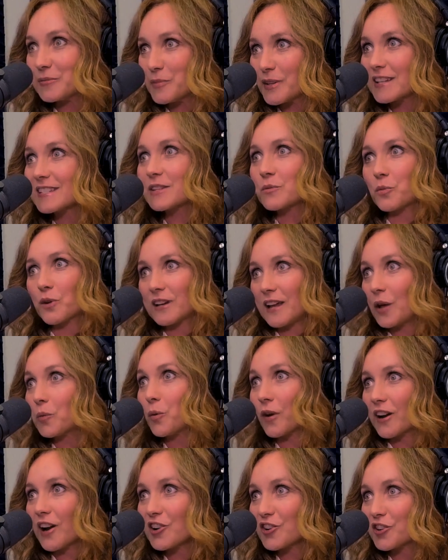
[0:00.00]
Because at
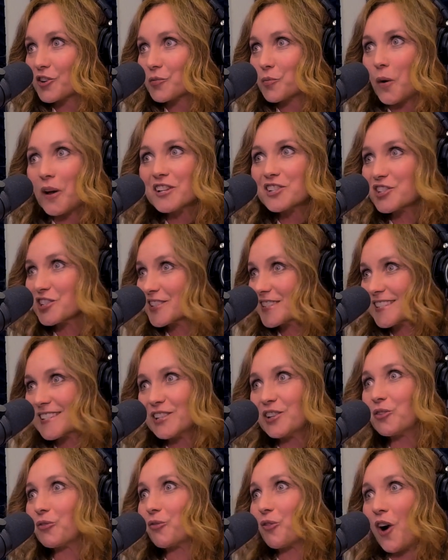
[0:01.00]
101, she's
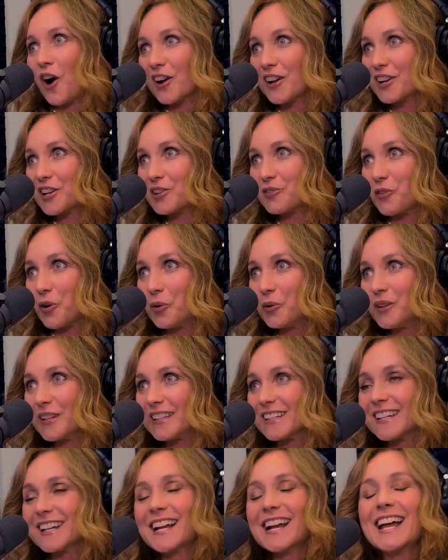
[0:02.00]
still rocking and
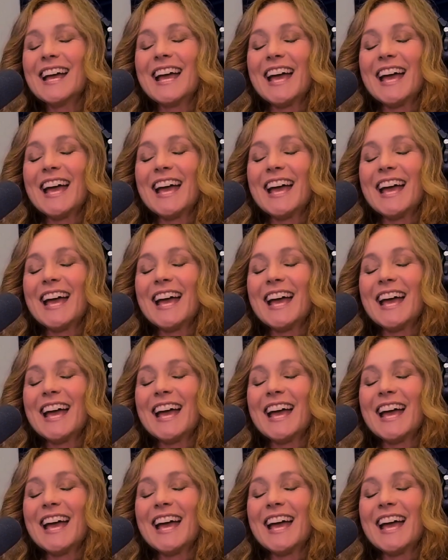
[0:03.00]
rolling.